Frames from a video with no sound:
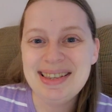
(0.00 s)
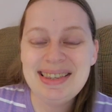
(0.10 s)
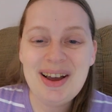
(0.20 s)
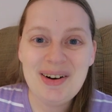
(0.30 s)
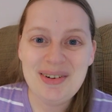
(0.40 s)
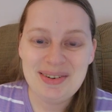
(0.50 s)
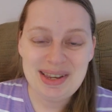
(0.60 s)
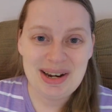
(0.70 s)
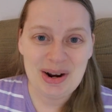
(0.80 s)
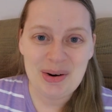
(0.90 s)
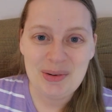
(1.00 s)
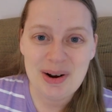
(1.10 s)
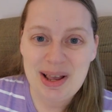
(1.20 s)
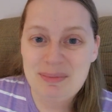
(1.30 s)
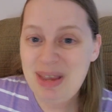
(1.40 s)
So,
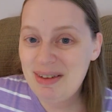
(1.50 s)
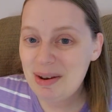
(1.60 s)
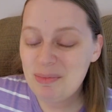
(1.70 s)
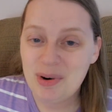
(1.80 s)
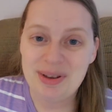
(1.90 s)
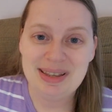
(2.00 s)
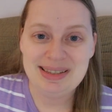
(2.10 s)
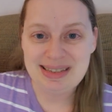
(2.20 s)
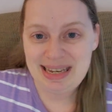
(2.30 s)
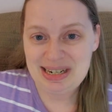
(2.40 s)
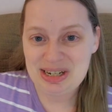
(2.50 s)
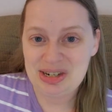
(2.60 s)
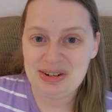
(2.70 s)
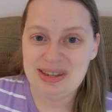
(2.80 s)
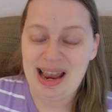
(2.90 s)
even more than skin
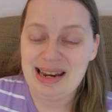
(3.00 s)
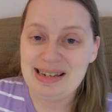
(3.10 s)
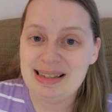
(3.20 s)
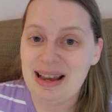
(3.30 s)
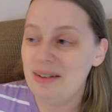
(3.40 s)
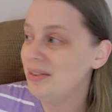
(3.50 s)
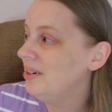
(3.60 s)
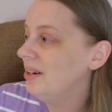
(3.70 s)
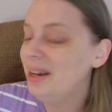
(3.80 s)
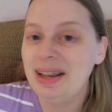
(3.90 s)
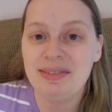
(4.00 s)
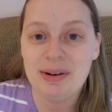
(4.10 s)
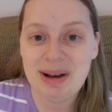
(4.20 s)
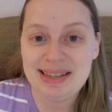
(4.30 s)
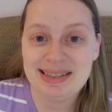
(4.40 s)
issues, I discovered
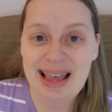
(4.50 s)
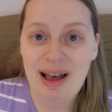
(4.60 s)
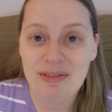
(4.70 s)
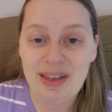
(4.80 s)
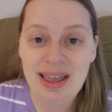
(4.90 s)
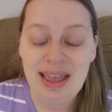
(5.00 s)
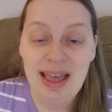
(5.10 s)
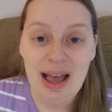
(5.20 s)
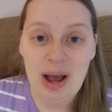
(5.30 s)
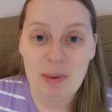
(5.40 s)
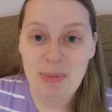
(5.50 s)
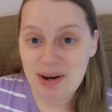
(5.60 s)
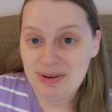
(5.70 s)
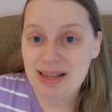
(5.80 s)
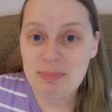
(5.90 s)
for myself,
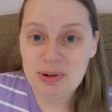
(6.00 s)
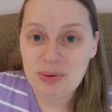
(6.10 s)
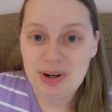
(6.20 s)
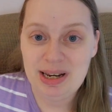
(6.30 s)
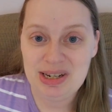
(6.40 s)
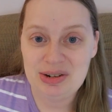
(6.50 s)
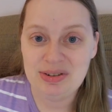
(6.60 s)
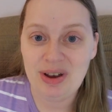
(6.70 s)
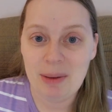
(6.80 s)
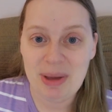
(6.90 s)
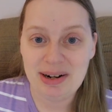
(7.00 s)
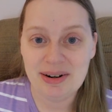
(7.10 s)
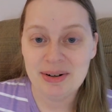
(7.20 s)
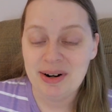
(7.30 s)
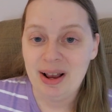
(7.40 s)
my respiratory issues got
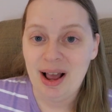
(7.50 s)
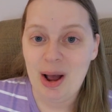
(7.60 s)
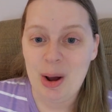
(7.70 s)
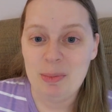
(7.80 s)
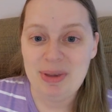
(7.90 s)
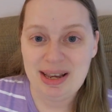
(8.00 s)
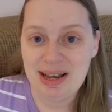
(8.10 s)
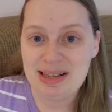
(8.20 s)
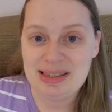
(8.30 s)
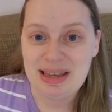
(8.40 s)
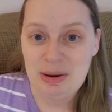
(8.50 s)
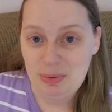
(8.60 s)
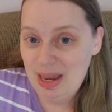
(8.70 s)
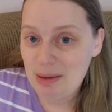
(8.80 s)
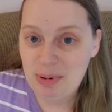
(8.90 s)
better, because
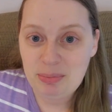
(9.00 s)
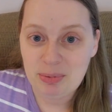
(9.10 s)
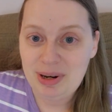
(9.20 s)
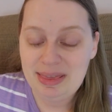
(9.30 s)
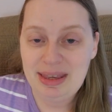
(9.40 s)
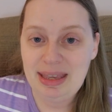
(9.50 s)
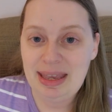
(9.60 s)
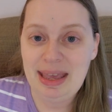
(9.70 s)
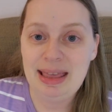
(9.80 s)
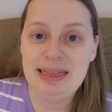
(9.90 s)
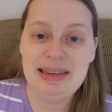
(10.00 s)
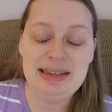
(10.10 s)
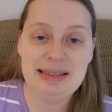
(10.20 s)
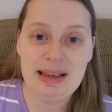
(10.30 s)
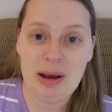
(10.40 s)
we had been breathing in
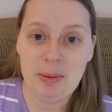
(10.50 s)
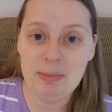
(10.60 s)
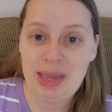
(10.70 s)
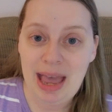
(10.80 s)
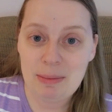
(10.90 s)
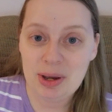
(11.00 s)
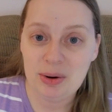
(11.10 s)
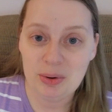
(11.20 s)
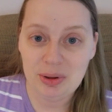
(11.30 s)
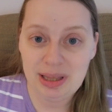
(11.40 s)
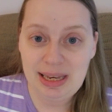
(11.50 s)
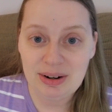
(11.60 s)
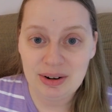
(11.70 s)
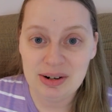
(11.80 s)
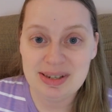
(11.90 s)
these chemical
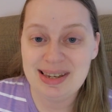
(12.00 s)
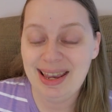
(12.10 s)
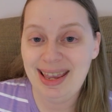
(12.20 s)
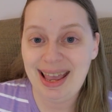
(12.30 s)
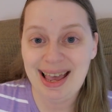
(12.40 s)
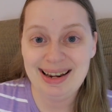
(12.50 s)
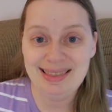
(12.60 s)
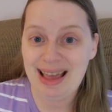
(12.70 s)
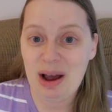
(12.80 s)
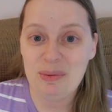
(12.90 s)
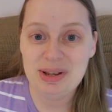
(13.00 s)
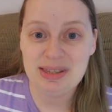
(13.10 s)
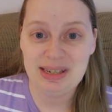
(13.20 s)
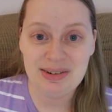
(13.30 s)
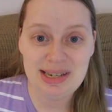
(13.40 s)
cleaners, and that
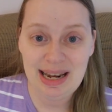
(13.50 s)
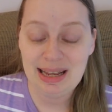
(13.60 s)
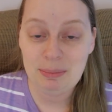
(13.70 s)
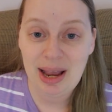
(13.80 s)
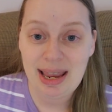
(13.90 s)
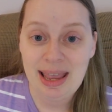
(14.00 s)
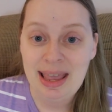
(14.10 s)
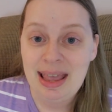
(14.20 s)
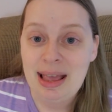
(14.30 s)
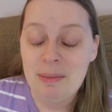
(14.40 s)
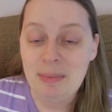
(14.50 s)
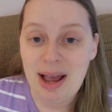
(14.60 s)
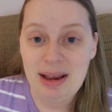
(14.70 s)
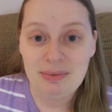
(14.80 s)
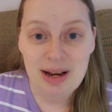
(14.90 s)
was irritating
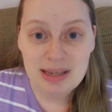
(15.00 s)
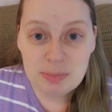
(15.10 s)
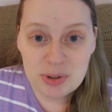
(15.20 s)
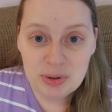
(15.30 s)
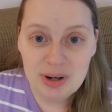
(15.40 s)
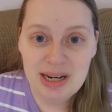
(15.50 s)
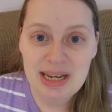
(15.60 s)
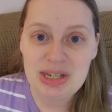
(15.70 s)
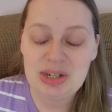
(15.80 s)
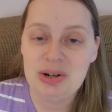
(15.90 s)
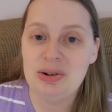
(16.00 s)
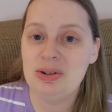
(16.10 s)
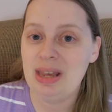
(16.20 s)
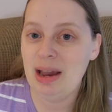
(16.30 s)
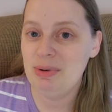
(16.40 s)
my respiratory
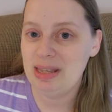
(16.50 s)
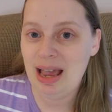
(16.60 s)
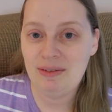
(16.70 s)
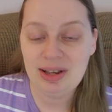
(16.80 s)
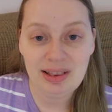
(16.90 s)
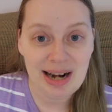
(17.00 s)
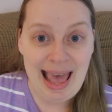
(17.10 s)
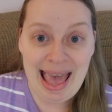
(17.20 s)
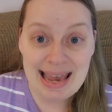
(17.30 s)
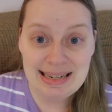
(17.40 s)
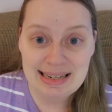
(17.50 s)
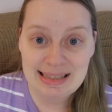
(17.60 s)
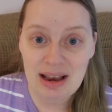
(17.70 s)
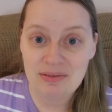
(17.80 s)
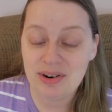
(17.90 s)
issues. I was having a lot of head
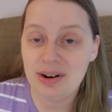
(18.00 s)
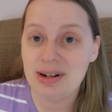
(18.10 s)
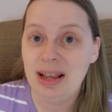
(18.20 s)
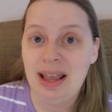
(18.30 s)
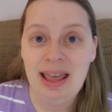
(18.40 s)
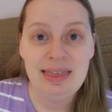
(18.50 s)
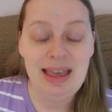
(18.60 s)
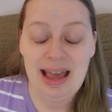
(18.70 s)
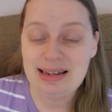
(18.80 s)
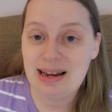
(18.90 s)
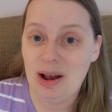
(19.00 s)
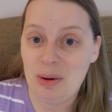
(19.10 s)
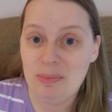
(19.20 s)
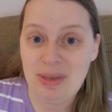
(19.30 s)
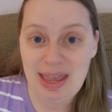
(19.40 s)
discomfort that
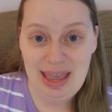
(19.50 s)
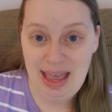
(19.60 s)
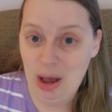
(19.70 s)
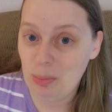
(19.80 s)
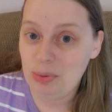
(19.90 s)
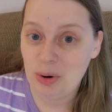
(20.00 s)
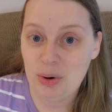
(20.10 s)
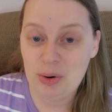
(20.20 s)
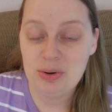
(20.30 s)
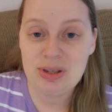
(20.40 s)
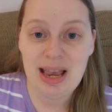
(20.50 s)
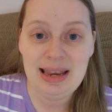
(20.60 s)
it helped those.